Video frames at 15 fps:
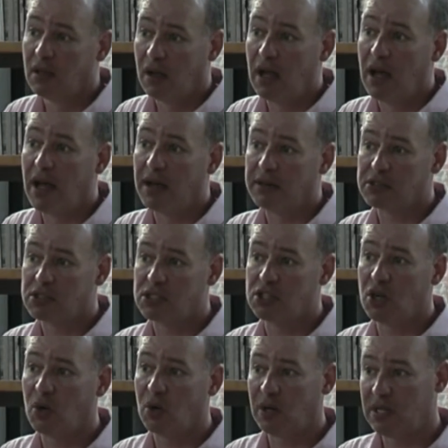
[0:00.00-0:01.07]
Uh,
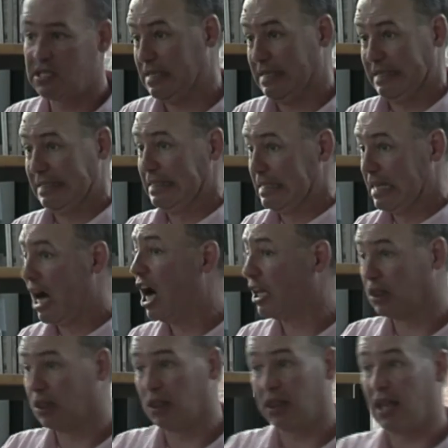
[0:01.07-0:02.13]
so,
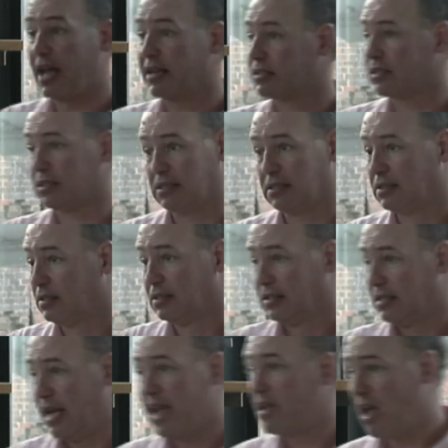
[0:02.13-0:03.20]
unless
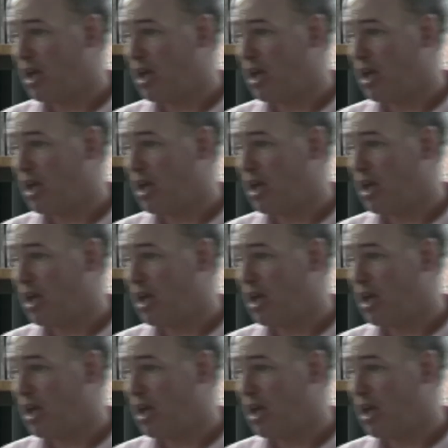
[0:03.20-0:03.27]
and,